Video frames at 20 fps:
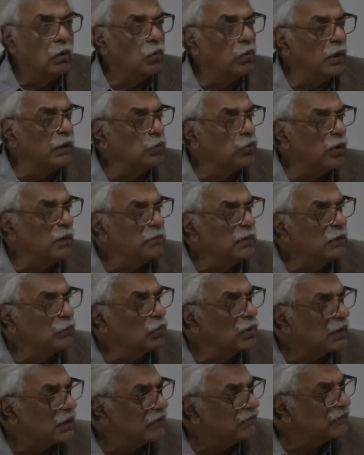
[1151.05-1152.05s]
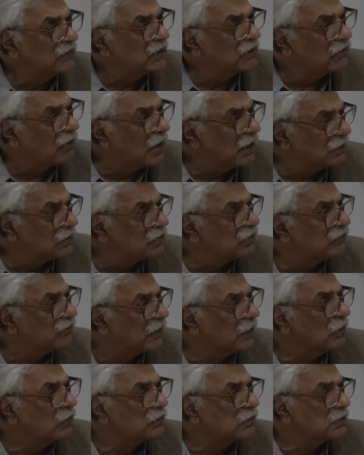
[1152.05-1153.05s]
when women were given the right to
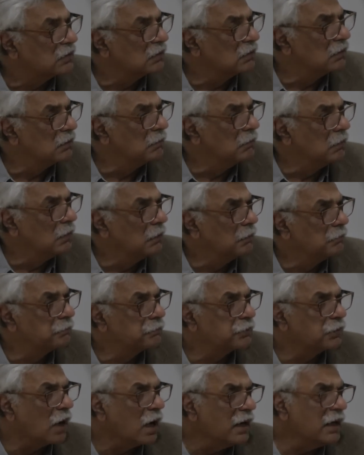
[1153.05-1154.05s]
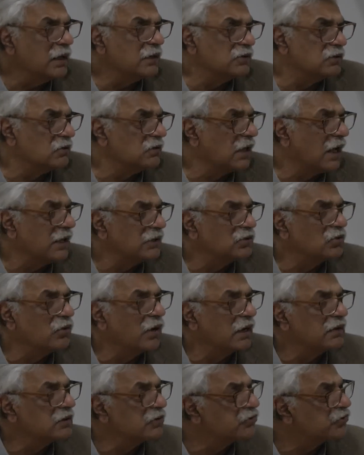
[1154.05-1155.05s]
vote. Prior to that, you
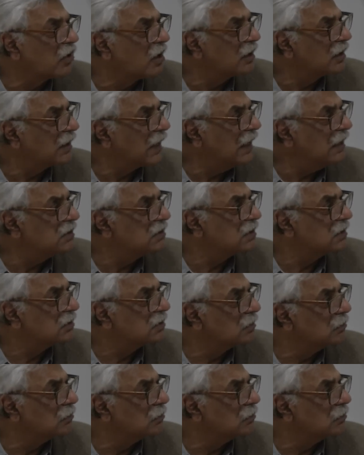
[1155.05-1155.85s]
had a truncated